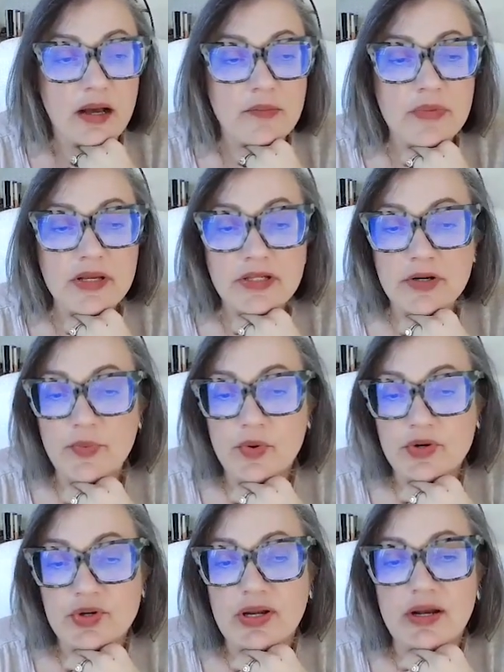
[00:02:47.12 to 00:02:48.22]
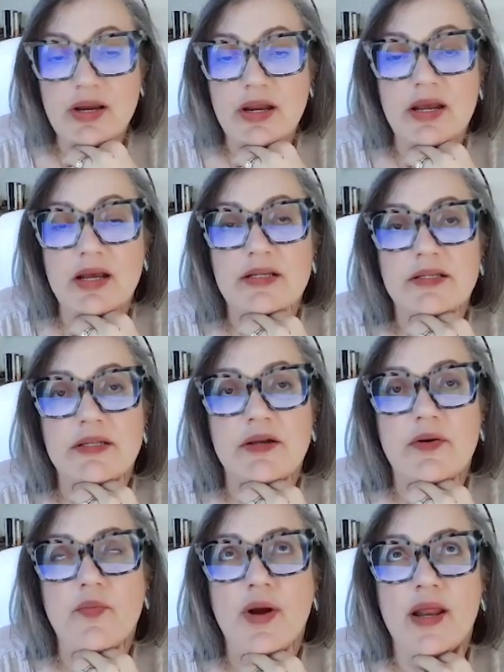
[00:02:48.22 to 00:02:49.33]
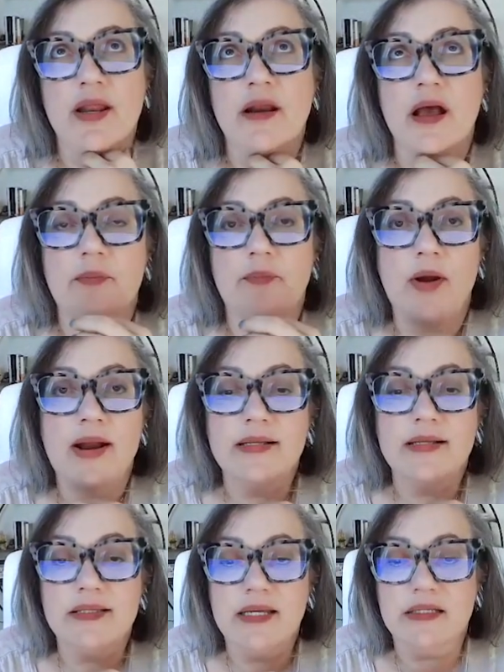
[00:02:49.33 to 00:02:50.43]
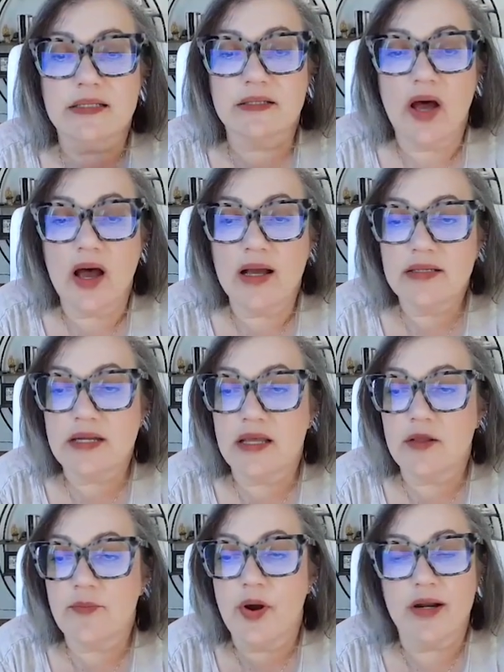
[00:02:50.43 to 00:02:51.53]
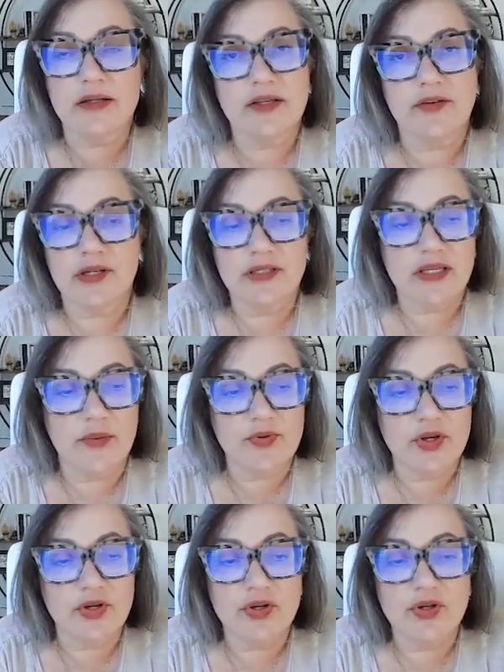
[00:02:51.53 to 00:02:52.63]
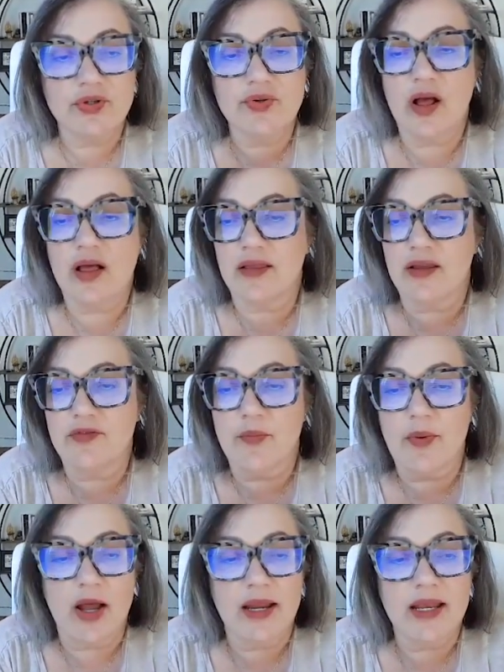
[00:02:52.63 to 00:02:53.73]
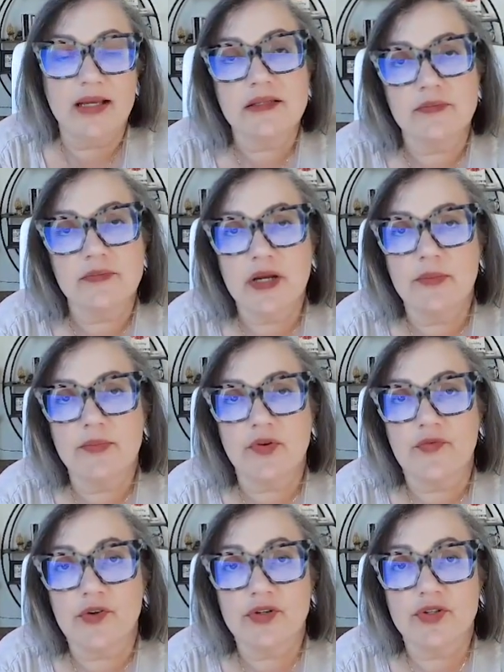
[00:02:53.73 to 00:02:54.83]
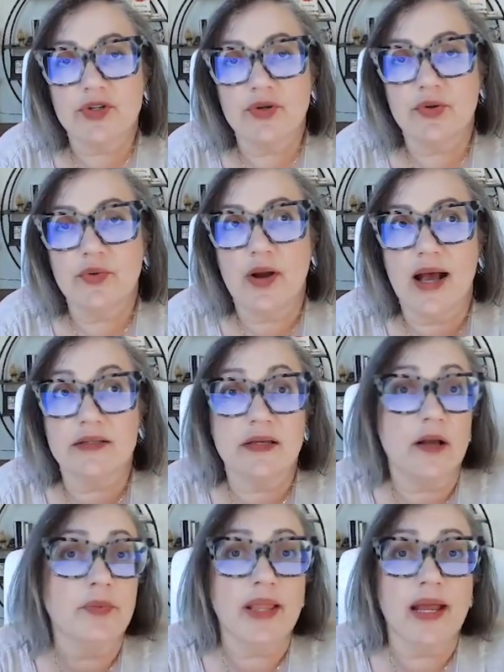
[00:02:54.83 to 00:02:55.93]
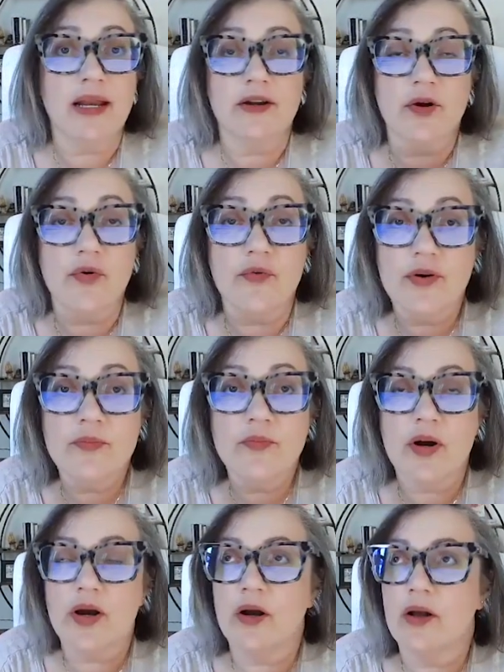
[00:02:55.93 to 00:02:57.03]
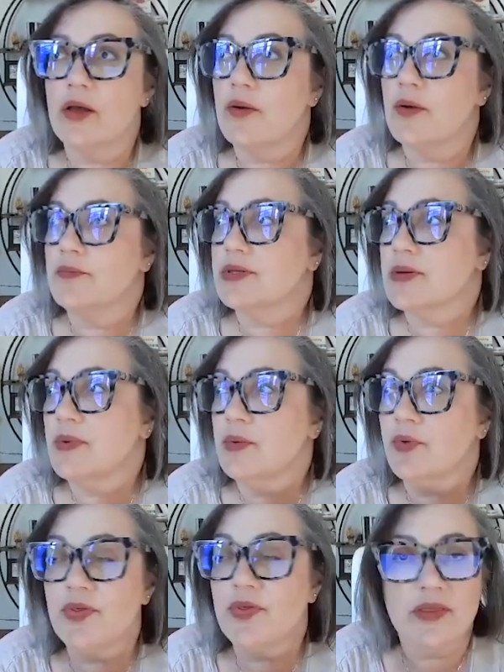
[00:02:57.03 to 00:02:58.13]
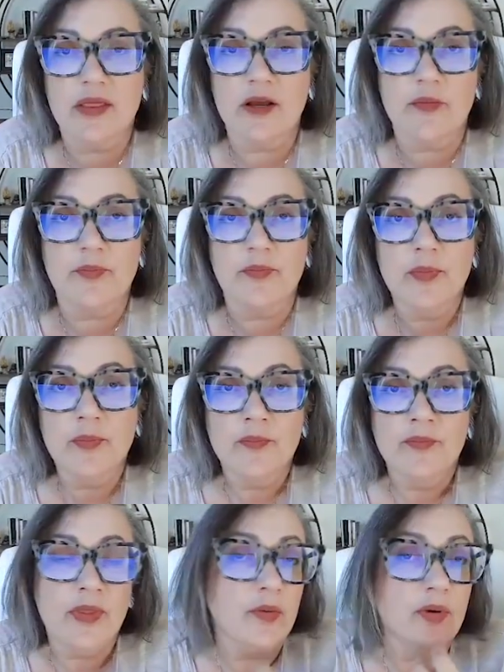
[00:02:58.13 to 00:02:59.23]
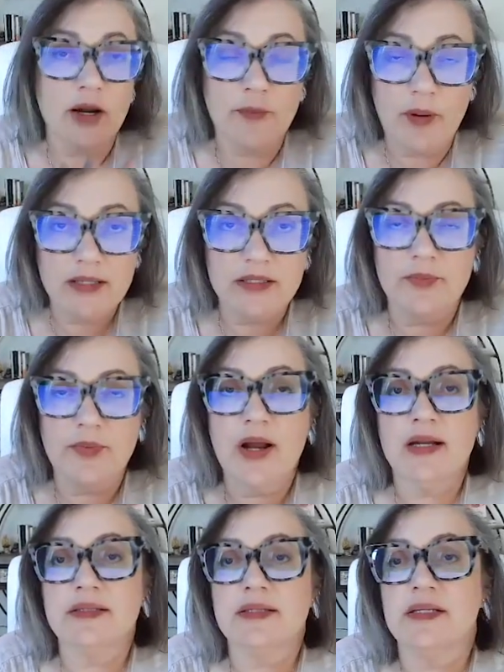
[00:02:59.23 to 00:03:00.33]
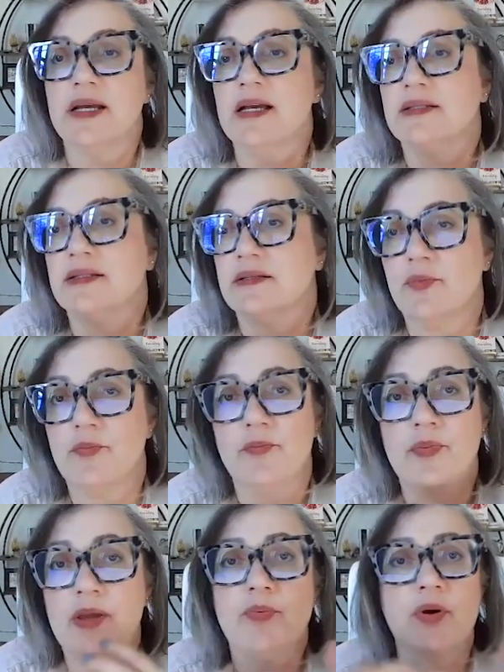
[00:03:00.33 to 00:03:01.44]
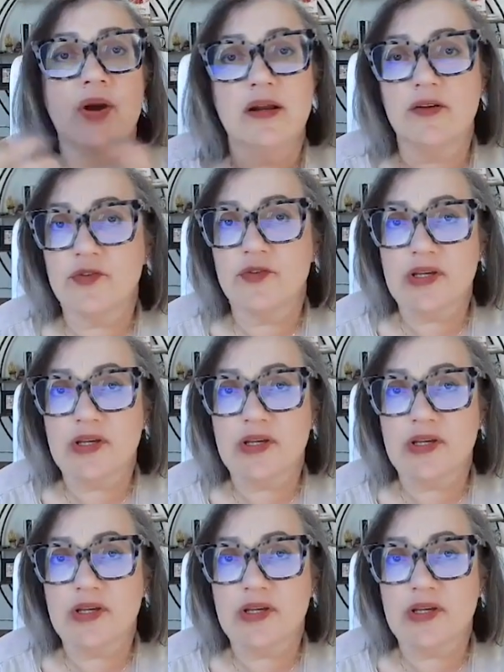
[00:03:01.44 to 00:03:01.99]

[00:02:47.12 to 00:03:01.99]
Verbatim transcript: A missed abortion is when a pregnancy is lost and the products of conception do not leave the body. It's sometimes referred to as a blighted ovum, where um, somebody will think that they're they will get a positive pregnancy test, be pregnant for